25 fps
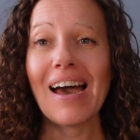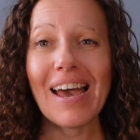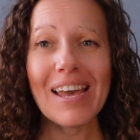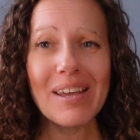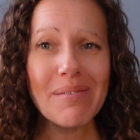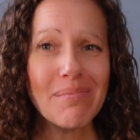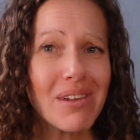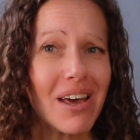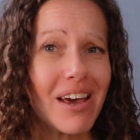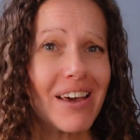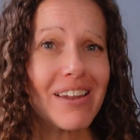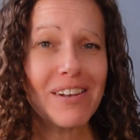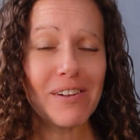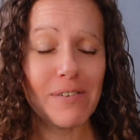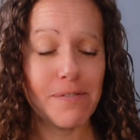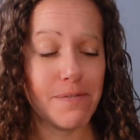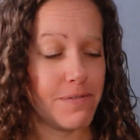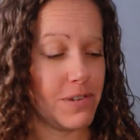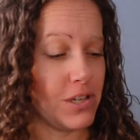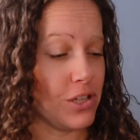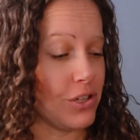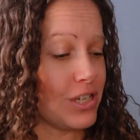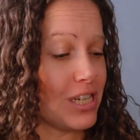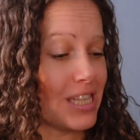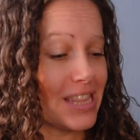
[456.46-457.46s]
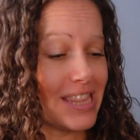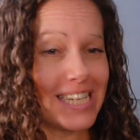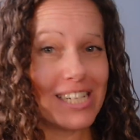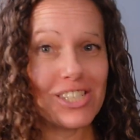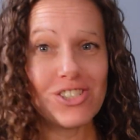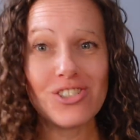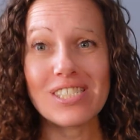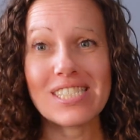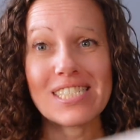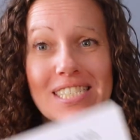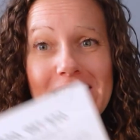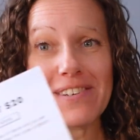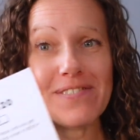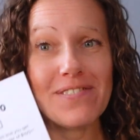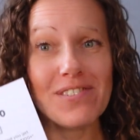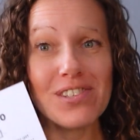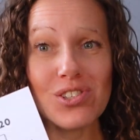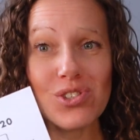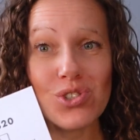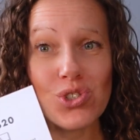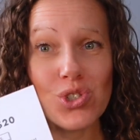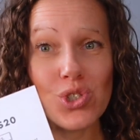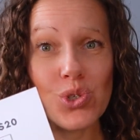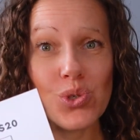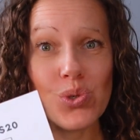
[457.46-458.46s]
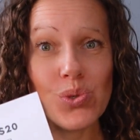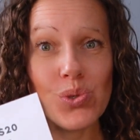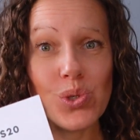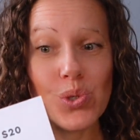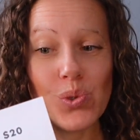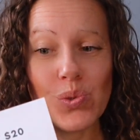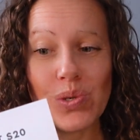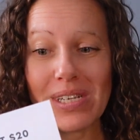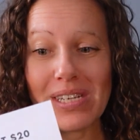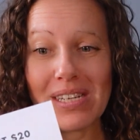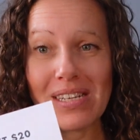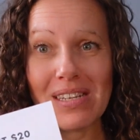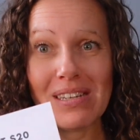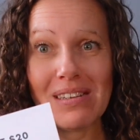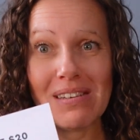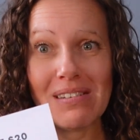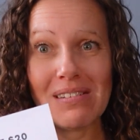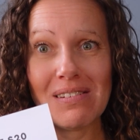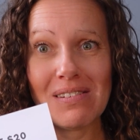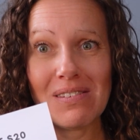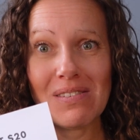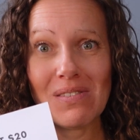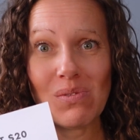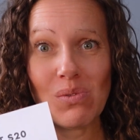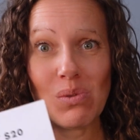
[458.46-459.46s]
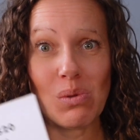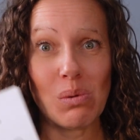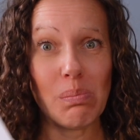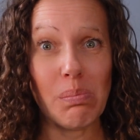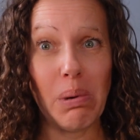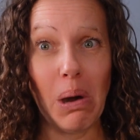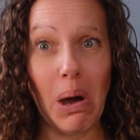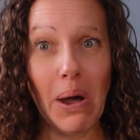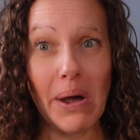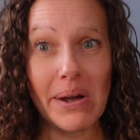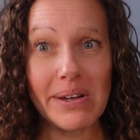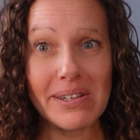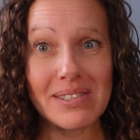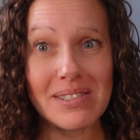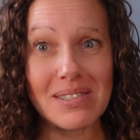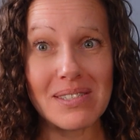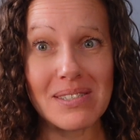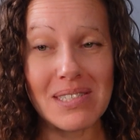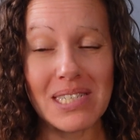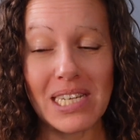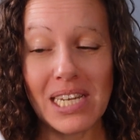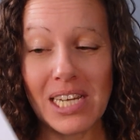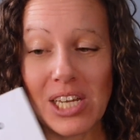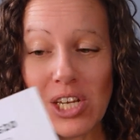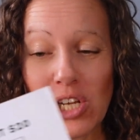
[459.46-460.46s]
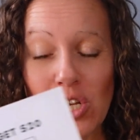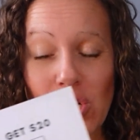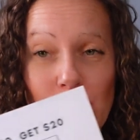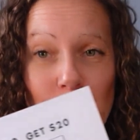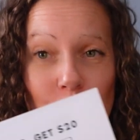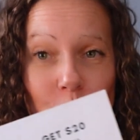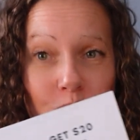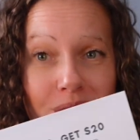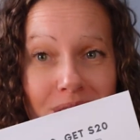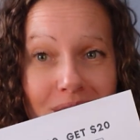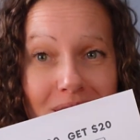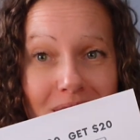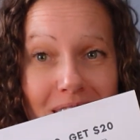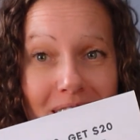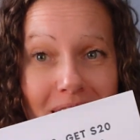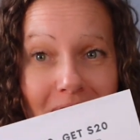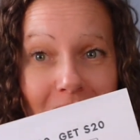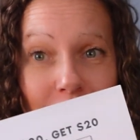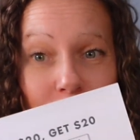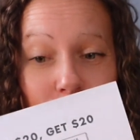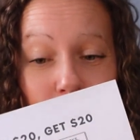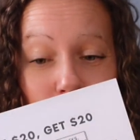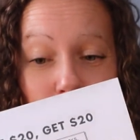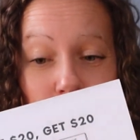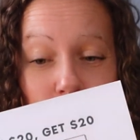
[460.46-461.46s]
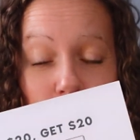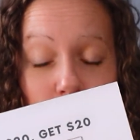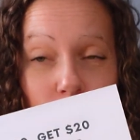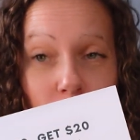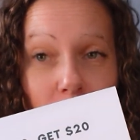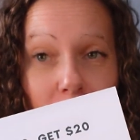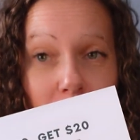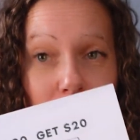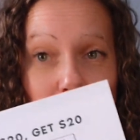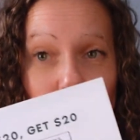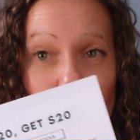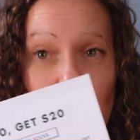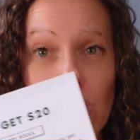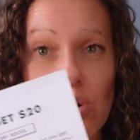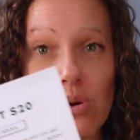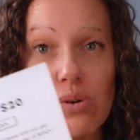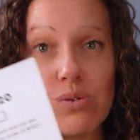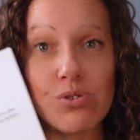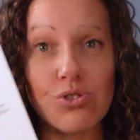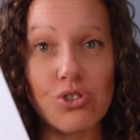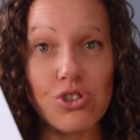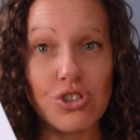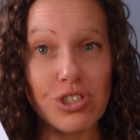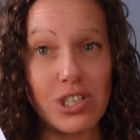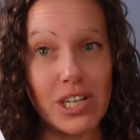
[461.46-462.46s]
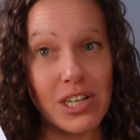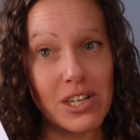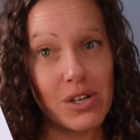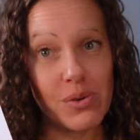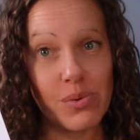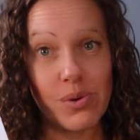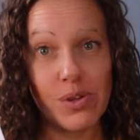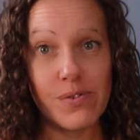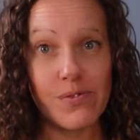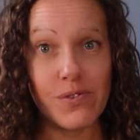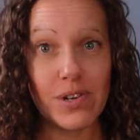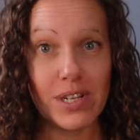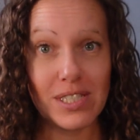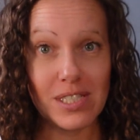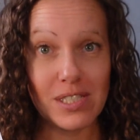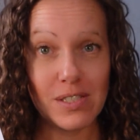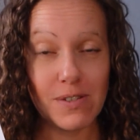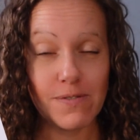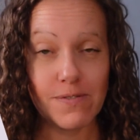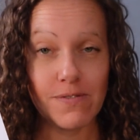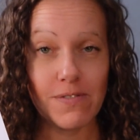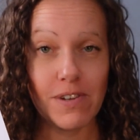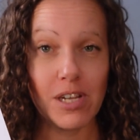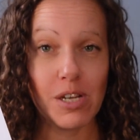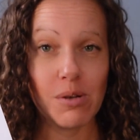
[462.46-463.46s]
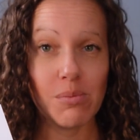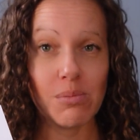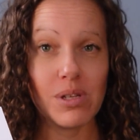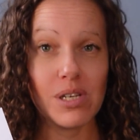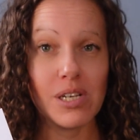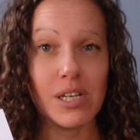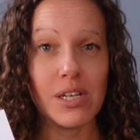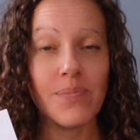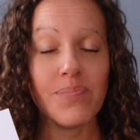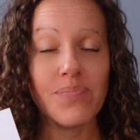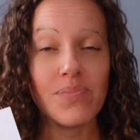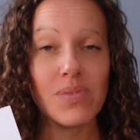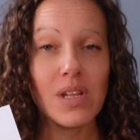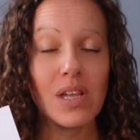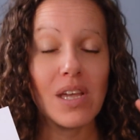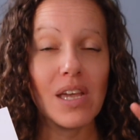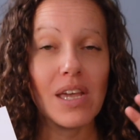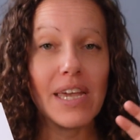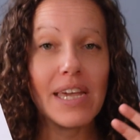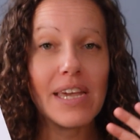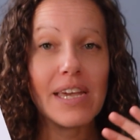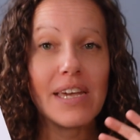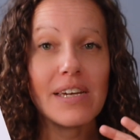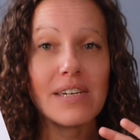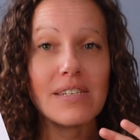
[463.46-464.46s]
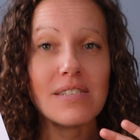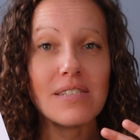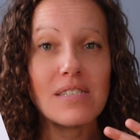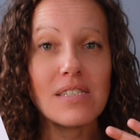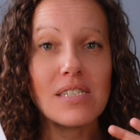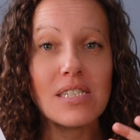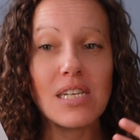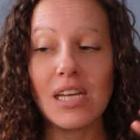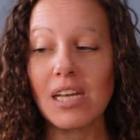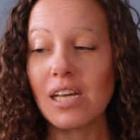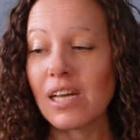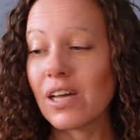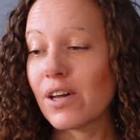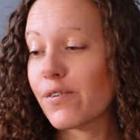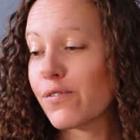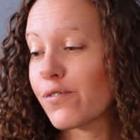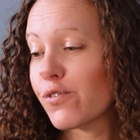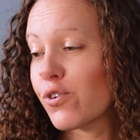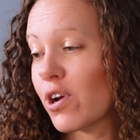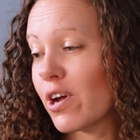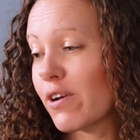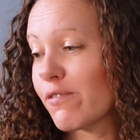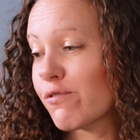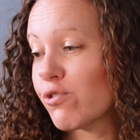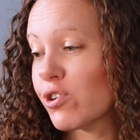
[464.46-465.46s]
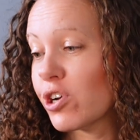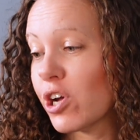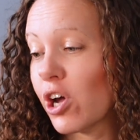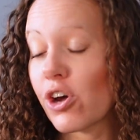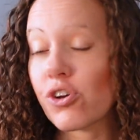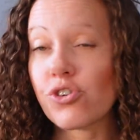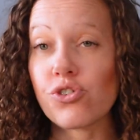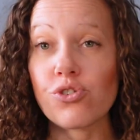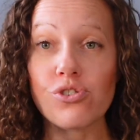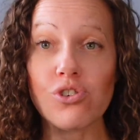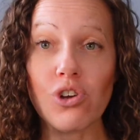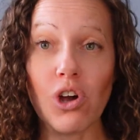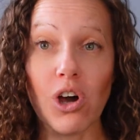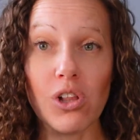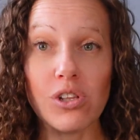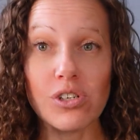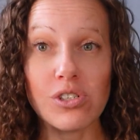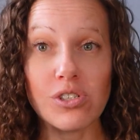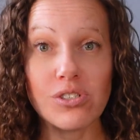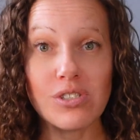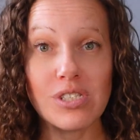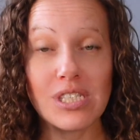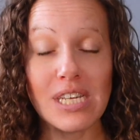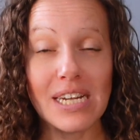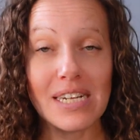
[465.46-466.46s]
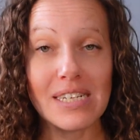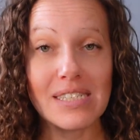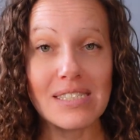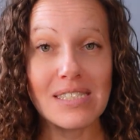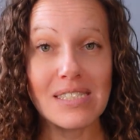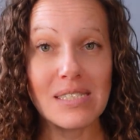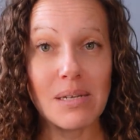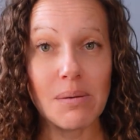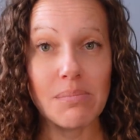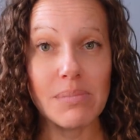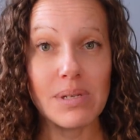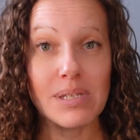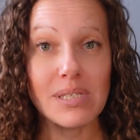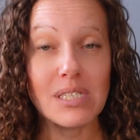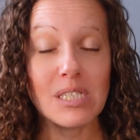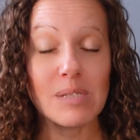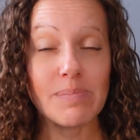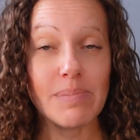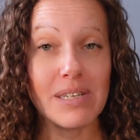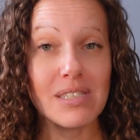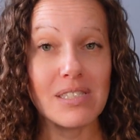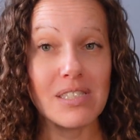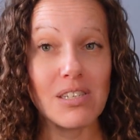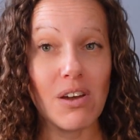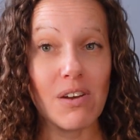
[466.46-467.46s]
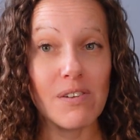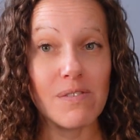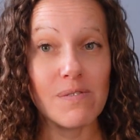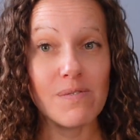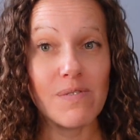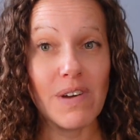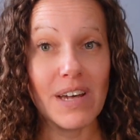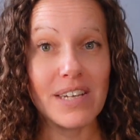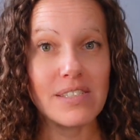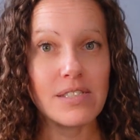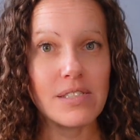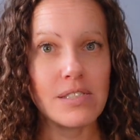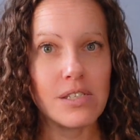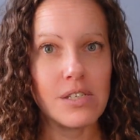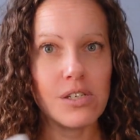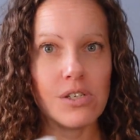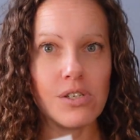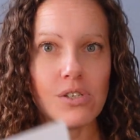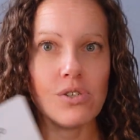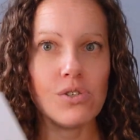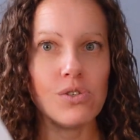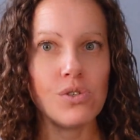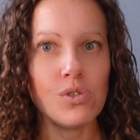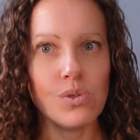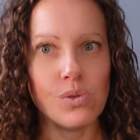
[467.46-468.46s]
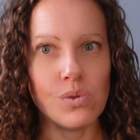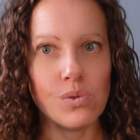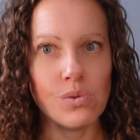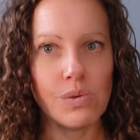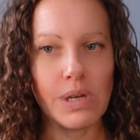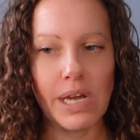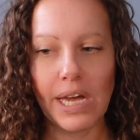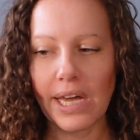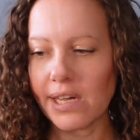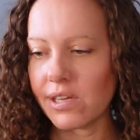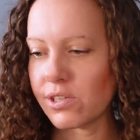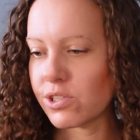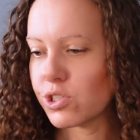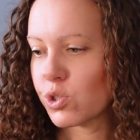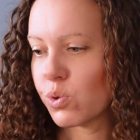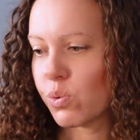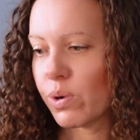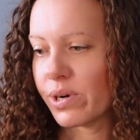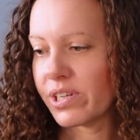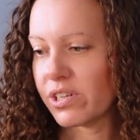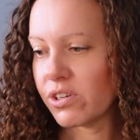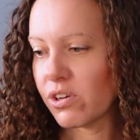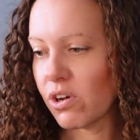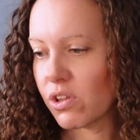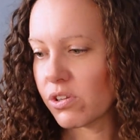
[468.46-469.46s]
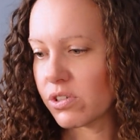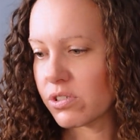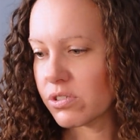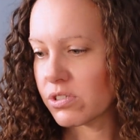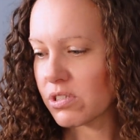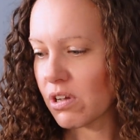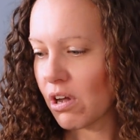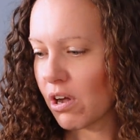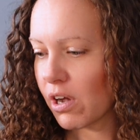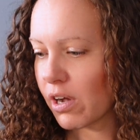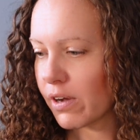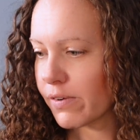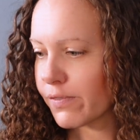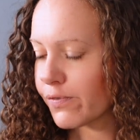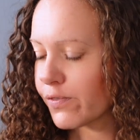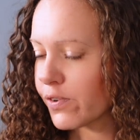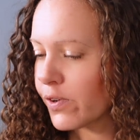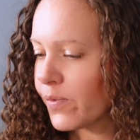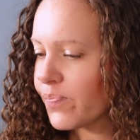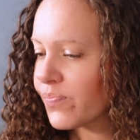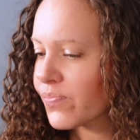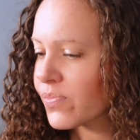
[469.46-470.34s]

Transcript: I'm not an affiliate. They just give this to you in the box and you can scan the QR code and share it with friends and family. And for every $100 that somebody spends on Vessi, you get $20 off.